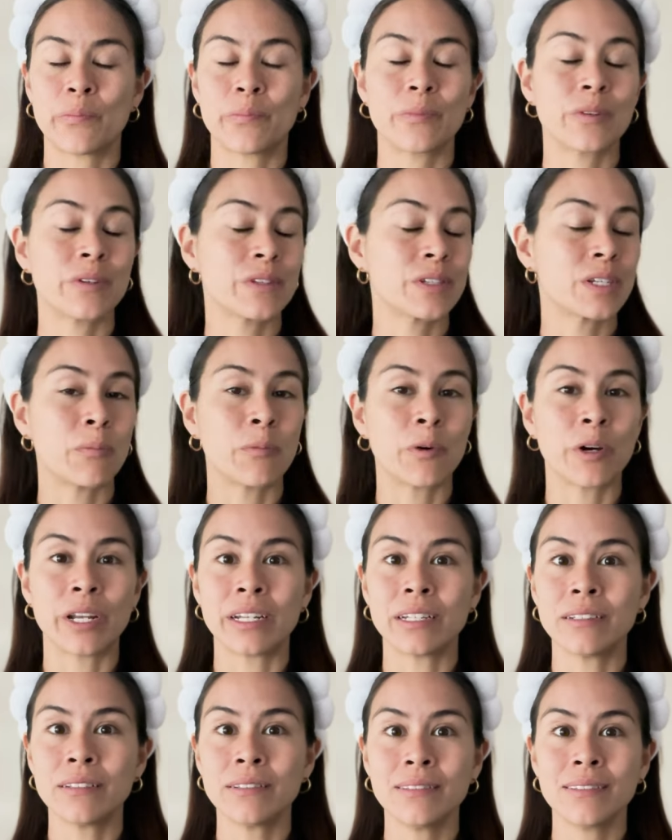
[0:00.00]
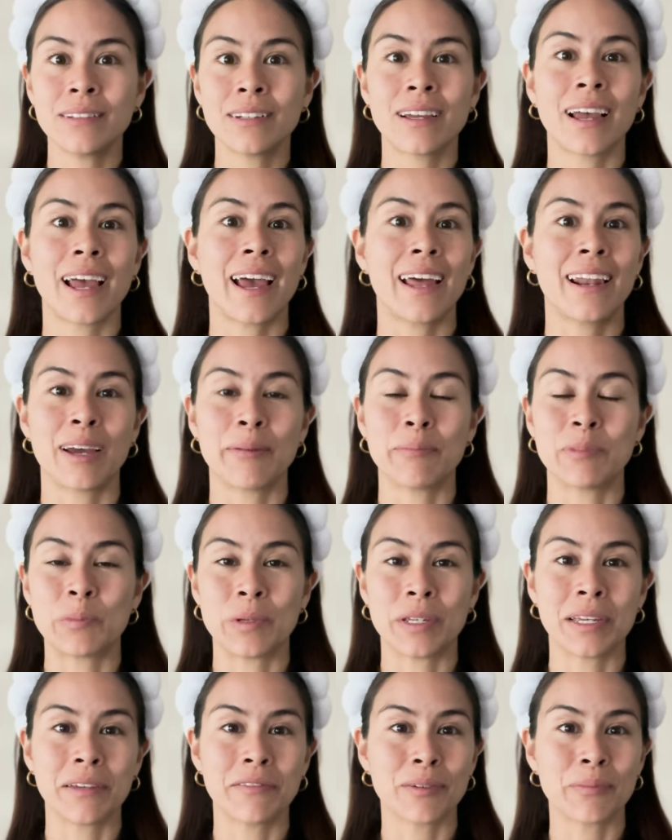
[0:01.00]
someone, and I'm
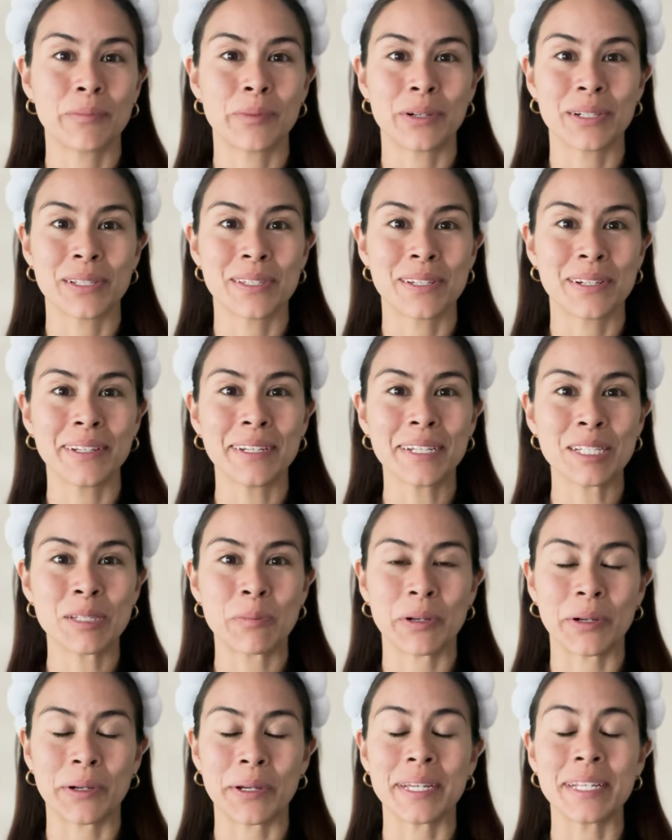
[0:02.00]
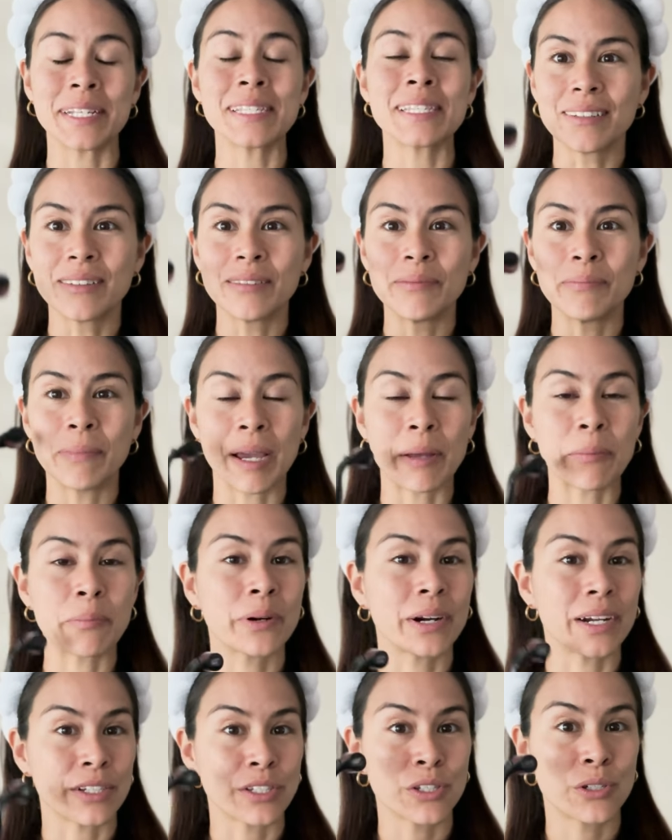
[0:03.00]
speaking from personal experience, might
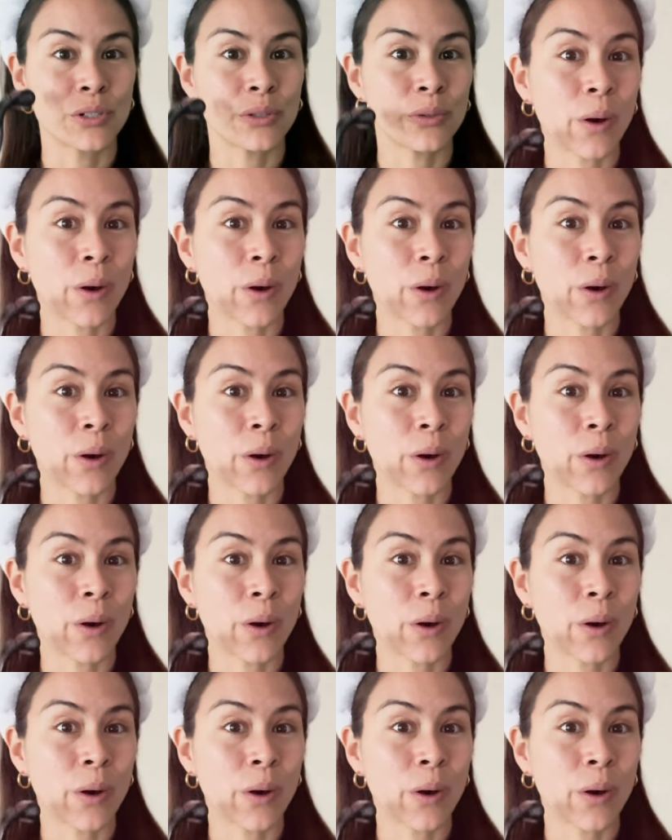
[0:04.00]
press too